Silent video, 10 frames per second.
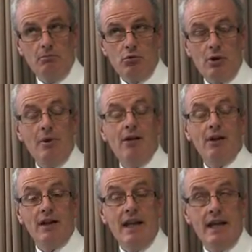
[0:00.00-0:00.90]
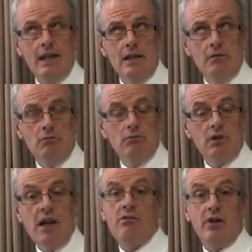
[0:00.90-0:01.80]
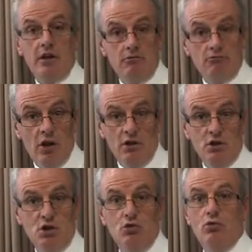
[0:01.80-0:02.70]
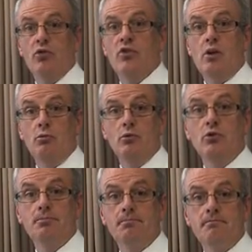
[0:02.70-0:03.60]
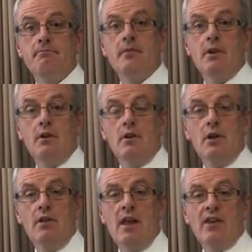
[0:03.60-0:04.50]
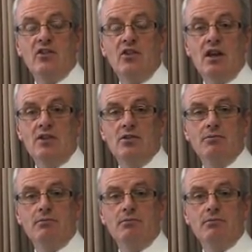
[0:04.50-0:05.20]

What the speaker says: primarily in Catholic-run children's homes in that state.